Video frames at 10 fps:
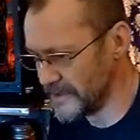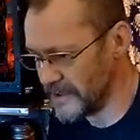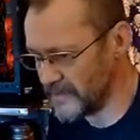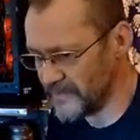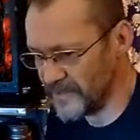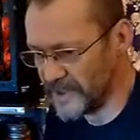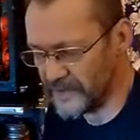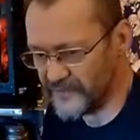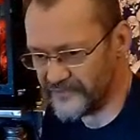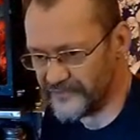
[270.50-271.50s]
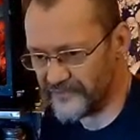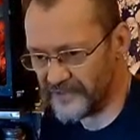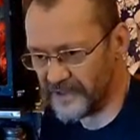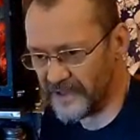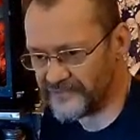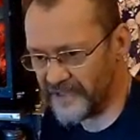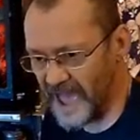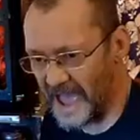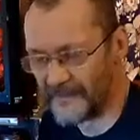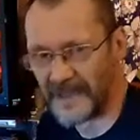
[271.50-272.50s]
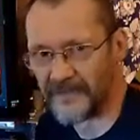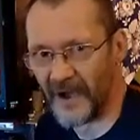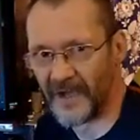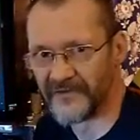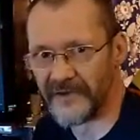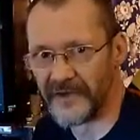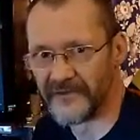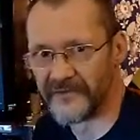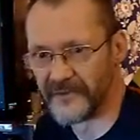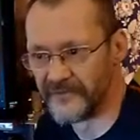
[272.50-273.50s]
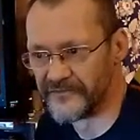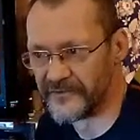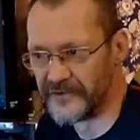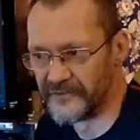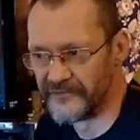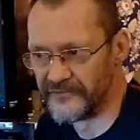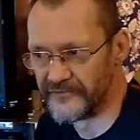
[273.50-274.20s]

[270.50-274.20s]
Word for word: it it was a timely process. It was it was